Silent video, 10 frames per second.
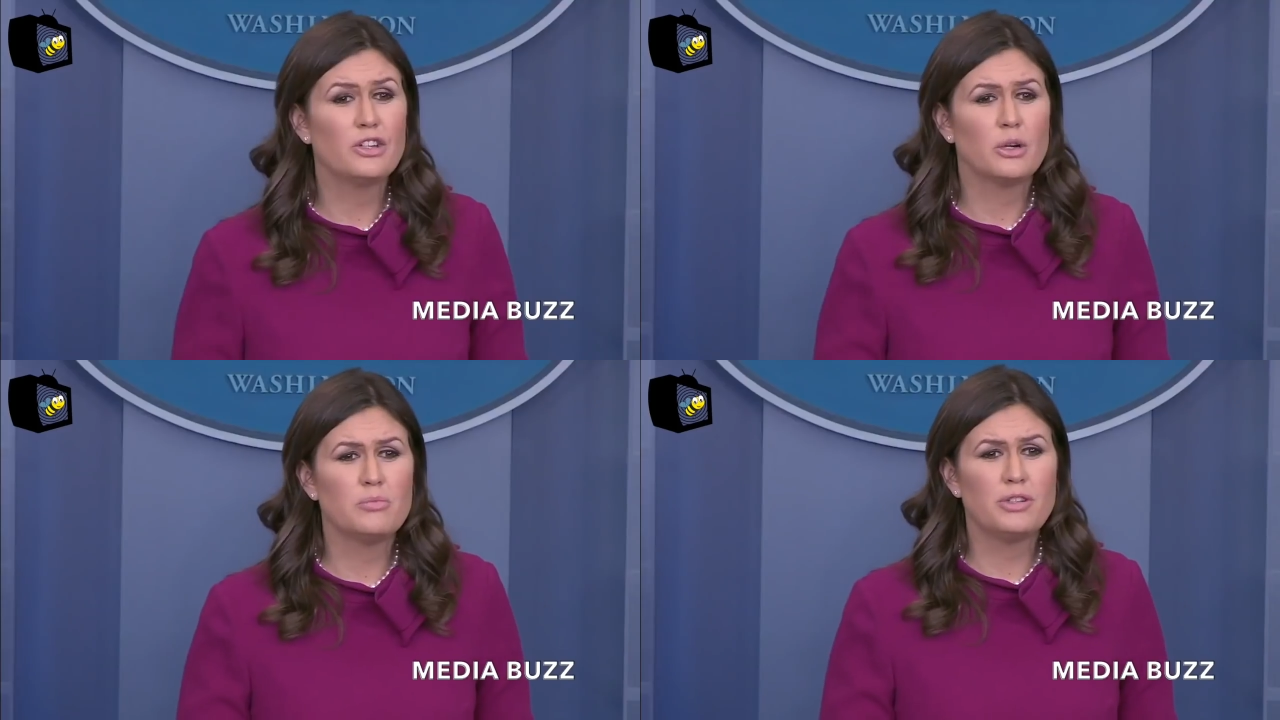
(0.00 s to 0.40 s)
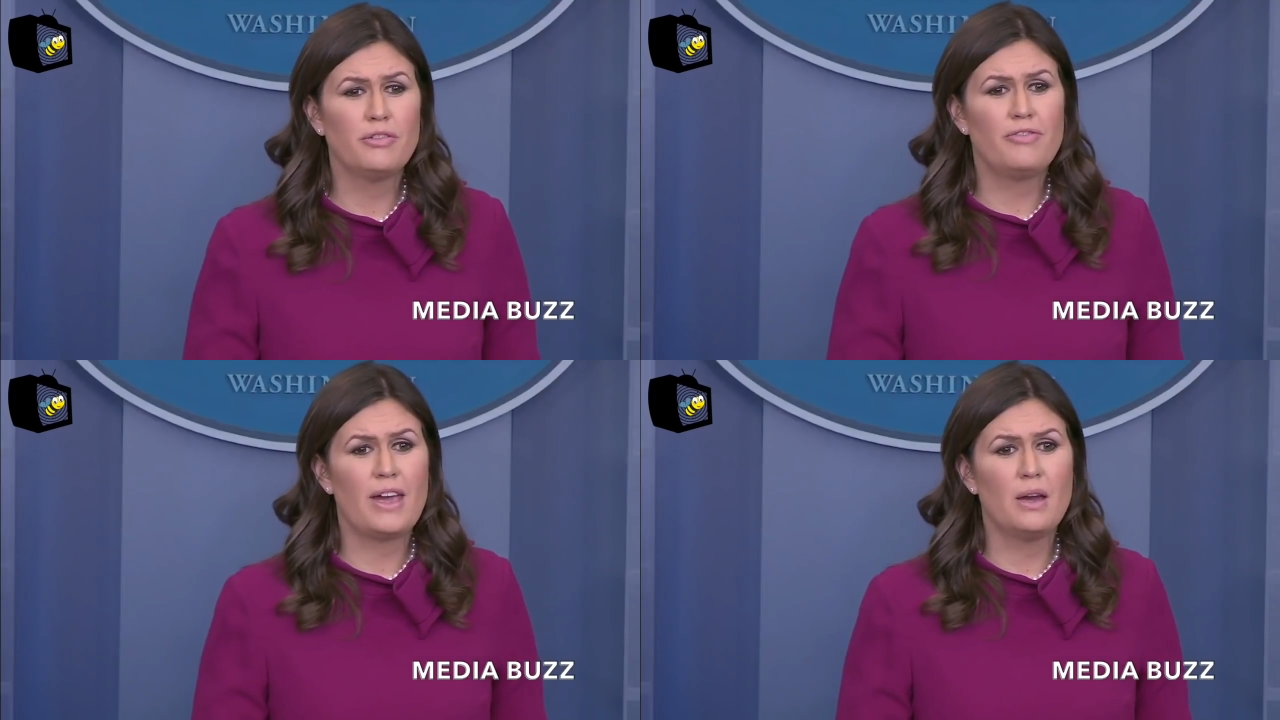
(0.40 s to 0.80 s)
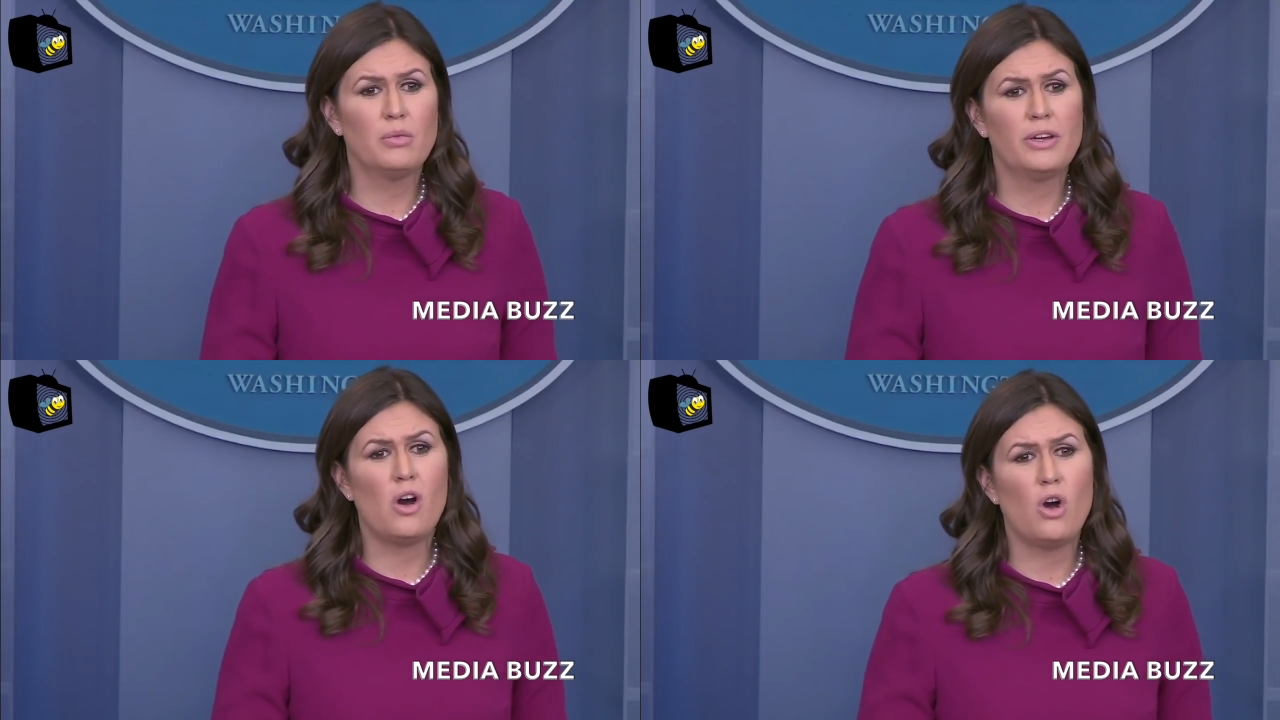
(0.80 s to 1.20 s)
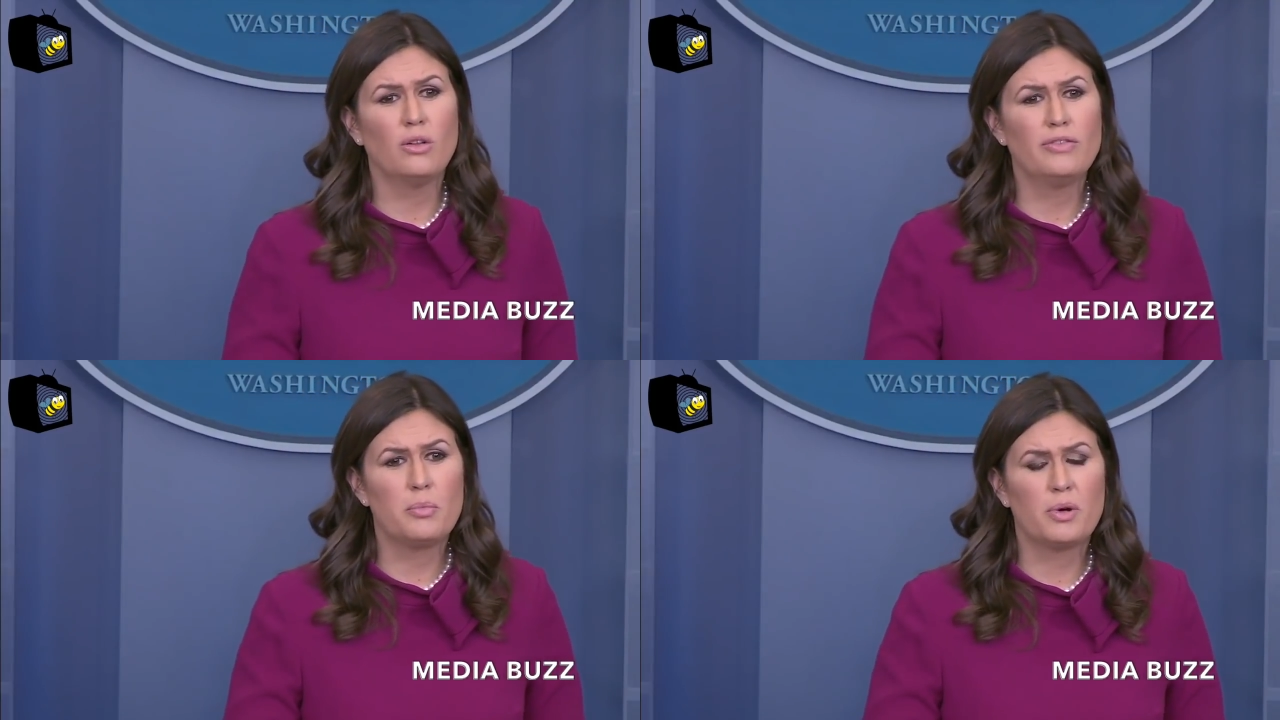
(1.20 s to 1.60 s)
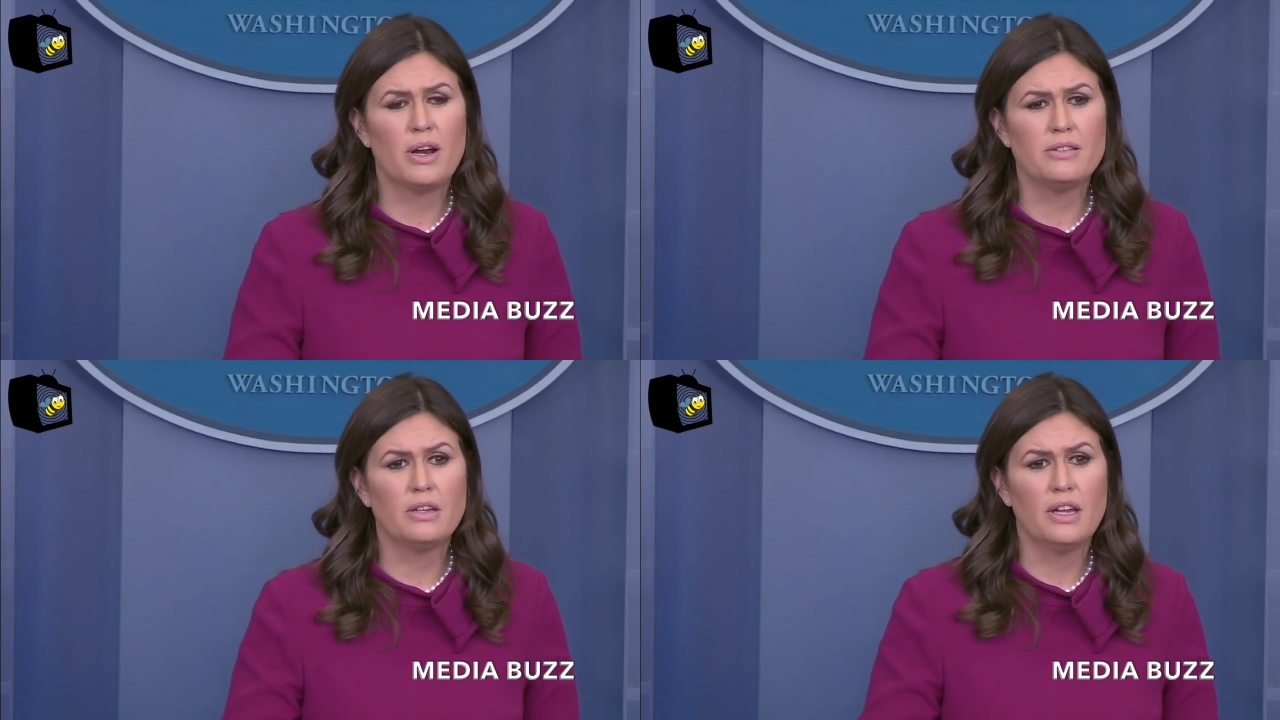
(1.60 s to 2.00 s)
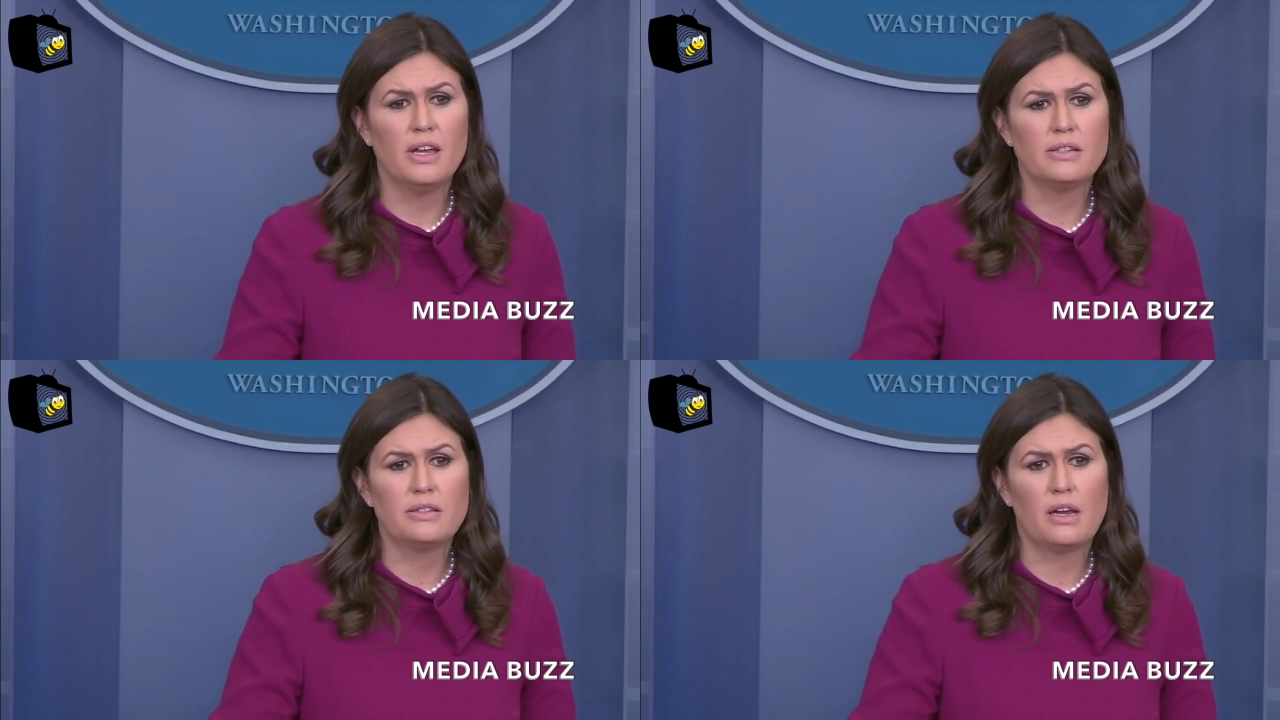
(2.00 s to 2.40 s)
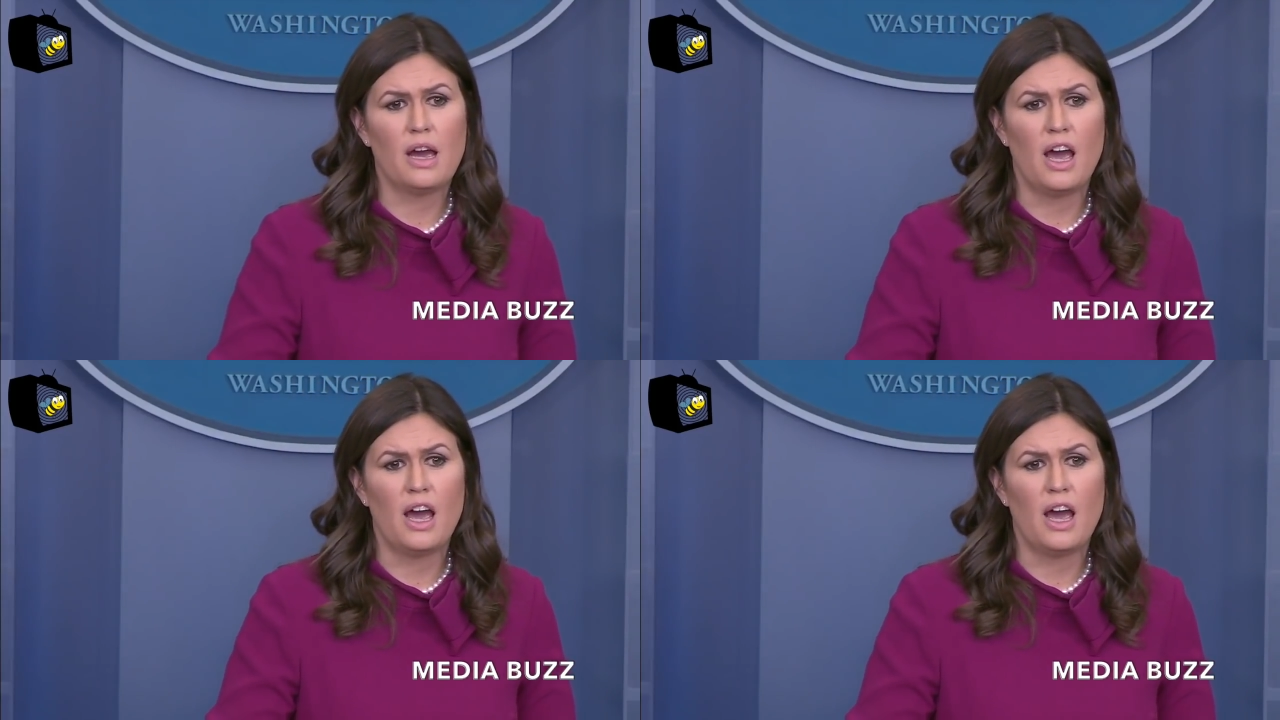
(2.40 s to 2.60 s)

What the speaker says: terms of family, all of the president's